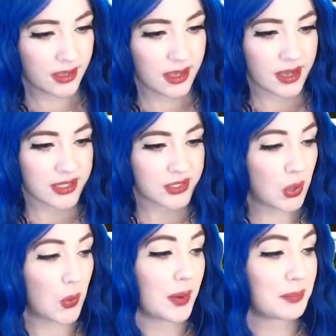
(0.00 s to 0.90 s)

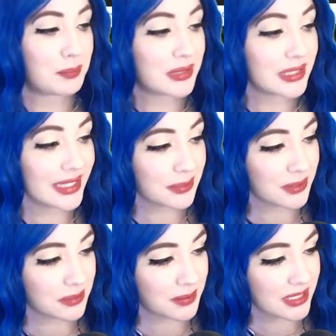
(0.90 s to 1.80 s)
So please,
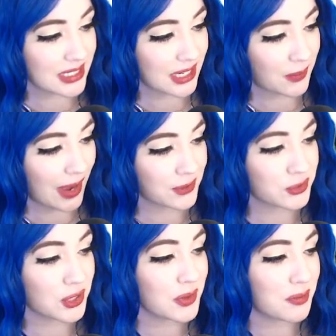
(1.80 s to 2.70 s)
please, please stick around.
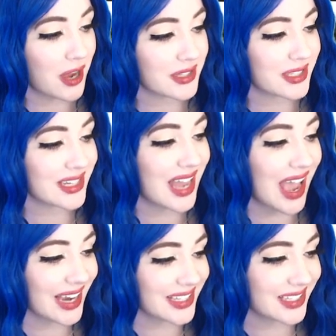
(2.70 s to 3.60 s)
Girl with Box is an
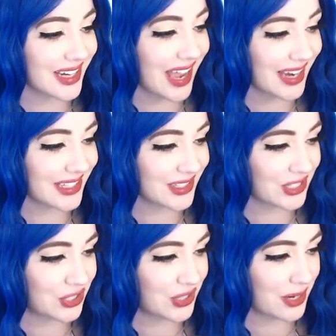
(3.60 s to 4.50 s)
excellent, excellent
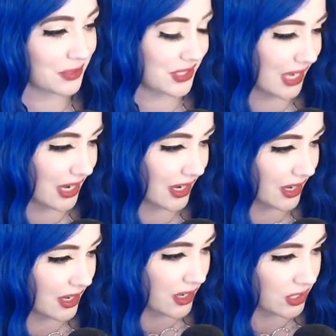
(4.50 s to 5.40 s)
stream. Looks like
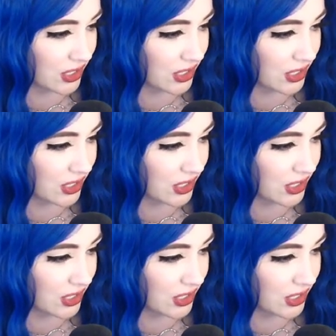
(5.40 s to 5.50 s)
she's